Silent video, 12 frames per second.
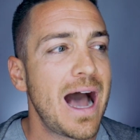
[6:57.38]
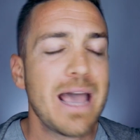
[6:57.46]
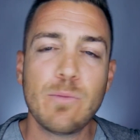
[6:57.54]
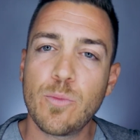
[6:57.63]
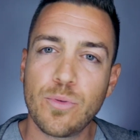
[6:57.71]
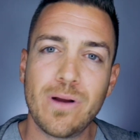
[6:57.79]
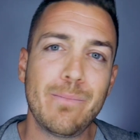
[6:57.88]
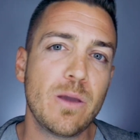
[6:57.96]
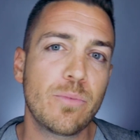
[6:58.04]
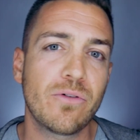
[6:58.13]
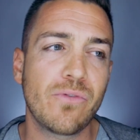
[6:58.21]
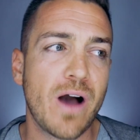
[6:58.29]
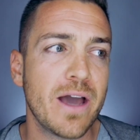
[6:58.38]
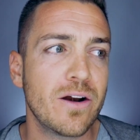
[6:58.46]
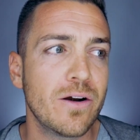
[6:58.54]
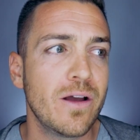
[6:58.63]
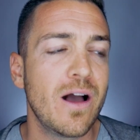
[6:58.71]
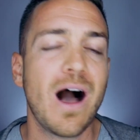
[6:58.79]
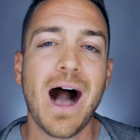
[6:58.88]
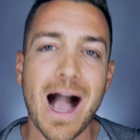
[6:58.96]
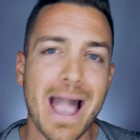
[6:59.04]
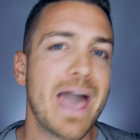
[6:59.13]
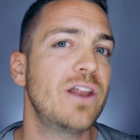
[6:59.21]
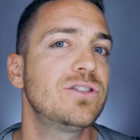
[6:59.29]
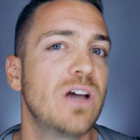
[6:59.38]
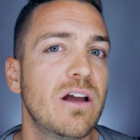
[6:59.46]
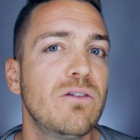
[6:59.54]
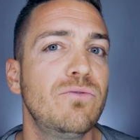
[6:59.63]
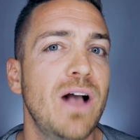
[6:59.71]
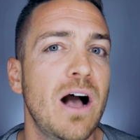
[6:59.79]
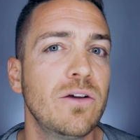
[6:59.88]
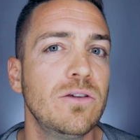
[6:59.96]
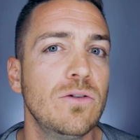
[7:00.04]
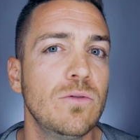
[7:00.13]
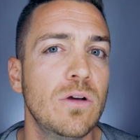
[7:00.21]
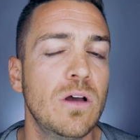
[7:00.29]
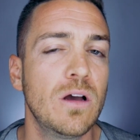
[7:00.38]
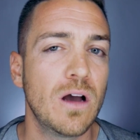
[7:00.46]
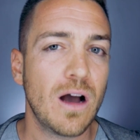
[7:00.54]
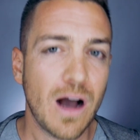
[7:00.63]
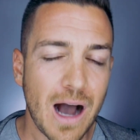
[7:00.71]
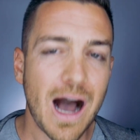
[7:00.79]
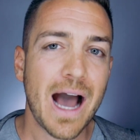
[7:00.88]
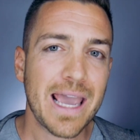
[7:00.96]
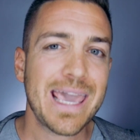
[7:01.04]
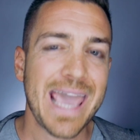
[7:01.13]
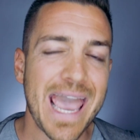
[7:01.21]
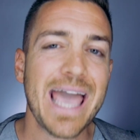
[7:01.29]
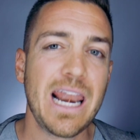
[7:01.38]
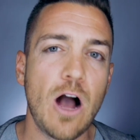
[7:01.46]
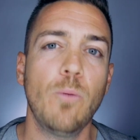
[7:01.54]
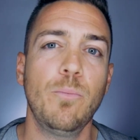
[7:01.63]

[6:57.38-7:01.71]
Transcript: I am a premium provider. I add a ton of value. I can